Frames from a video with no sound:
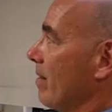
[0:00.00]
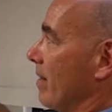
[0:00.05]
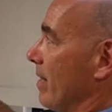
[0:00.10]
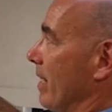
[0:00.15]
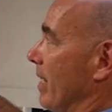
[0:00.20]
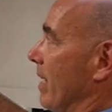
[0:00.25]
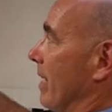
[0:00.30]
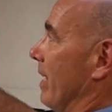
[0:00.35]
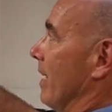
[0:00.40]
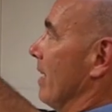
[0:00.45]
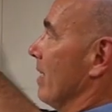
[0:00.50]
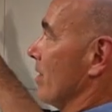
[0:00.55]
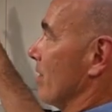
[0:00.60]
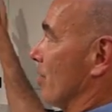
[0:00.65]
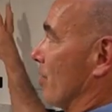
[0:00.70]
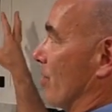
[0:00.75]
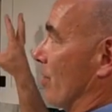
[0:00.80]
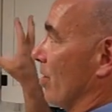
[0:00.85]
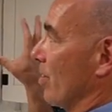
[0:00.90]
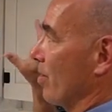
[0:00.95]
thing is
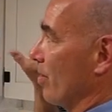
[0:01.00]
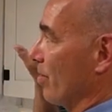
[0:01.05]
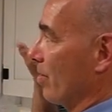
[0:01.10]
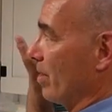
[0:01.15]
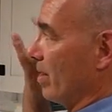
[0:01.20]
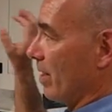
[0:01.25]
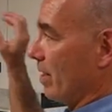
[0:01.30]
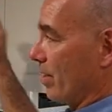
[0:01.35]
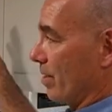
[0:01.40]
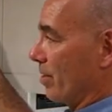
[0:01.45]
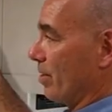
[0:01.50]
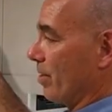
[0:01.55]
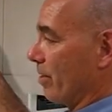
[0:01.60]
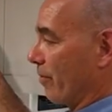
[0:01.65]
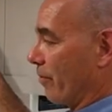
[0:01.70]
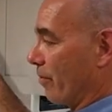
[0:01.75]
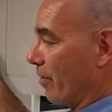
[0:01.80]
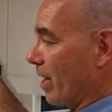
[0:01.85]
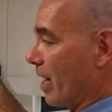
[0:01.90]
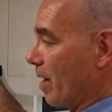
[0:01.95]
screwed to
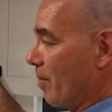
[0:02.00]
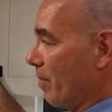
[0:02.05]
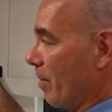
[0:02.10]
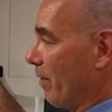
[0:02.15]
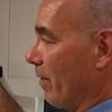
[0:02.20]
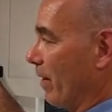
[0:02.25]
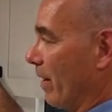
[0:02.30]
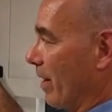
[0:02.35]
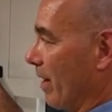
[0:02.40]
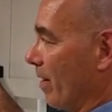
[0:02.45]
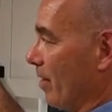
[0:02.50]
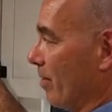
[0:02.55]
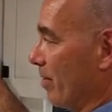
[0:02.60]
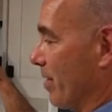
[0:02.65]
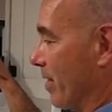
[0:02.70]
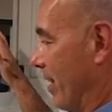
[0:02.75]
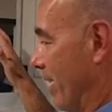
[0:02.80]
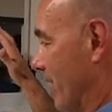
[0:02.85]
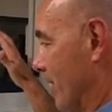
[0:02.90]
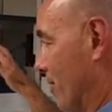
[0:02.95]
the frame of the
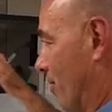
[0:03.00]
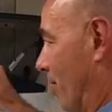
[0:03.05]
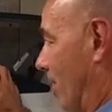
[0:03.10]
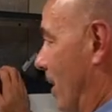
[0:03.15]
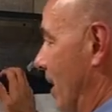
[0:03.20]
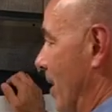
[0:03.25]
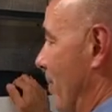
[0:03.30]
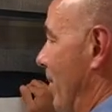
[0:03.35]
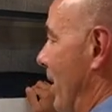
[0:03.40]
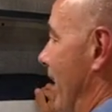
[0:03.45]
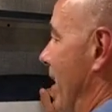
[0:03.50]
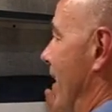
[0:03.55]
coach. That's why my